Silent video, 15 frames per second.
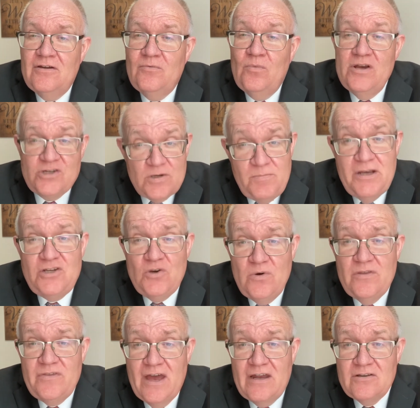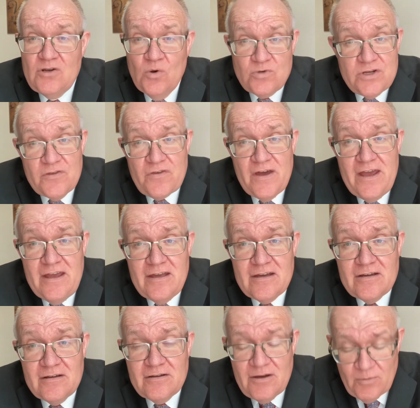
We should be doing that, don't you think?